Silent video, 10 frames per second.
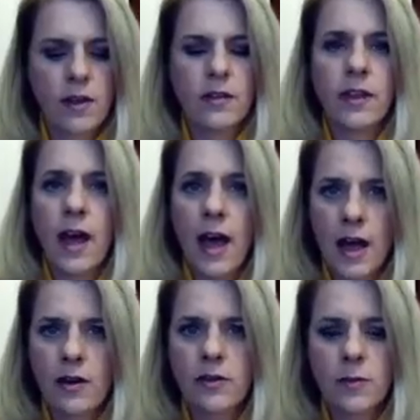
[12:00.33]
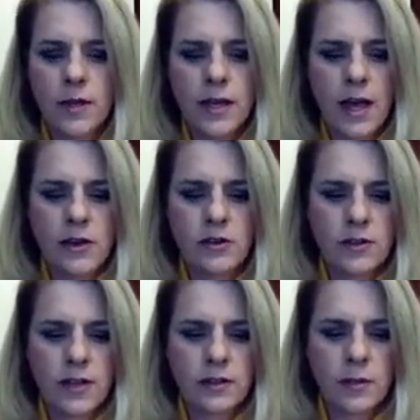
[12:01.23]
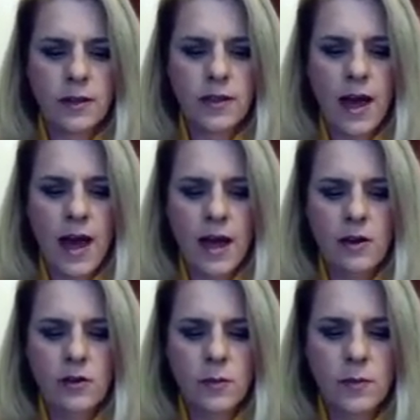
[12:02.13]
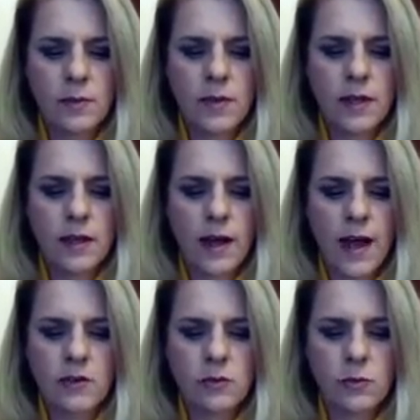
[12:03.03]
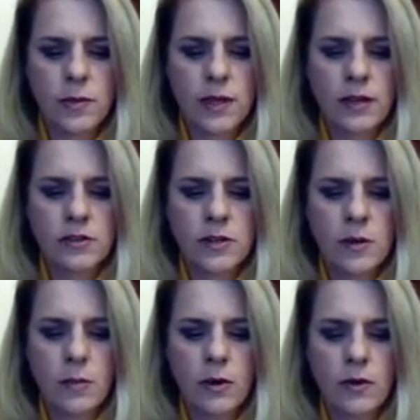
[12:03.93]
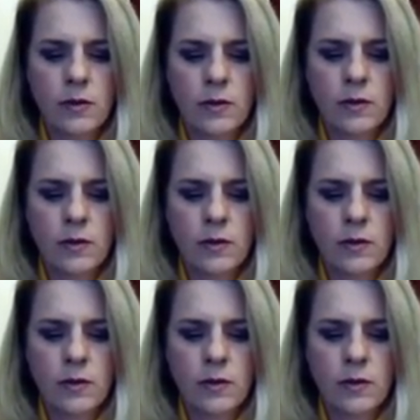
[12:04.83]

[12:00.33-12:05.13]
the higher the pH, and that's going to be the higher the actual pH number.